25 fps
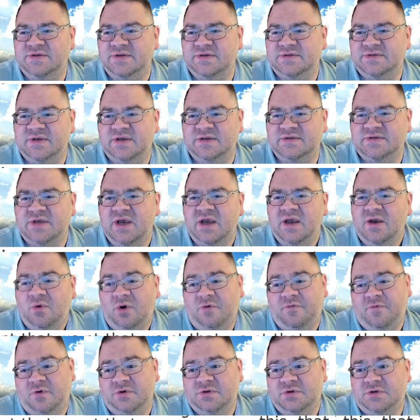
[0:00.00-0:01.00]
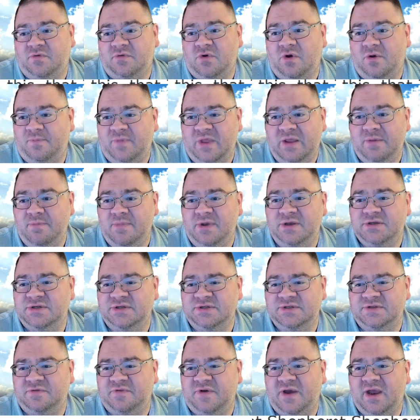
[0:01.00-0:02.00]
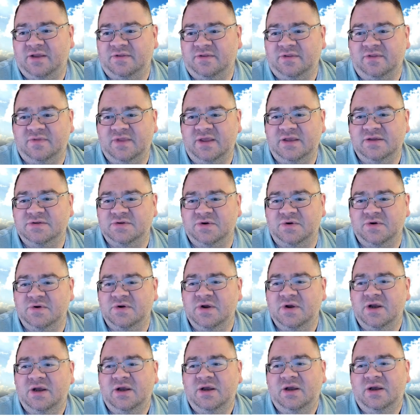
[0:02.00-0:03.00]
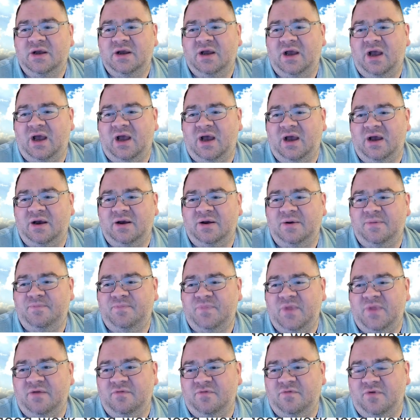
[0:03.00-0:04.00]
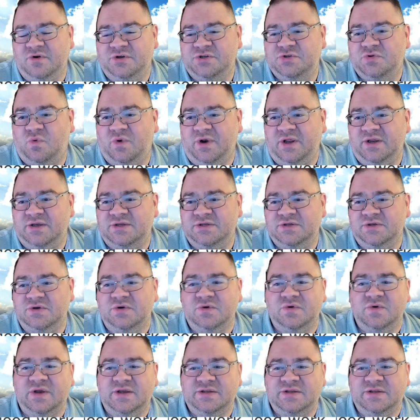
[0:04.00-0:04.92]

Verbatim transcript: He says, well, first of all, he mentions the fact that these are uh, in verse 22.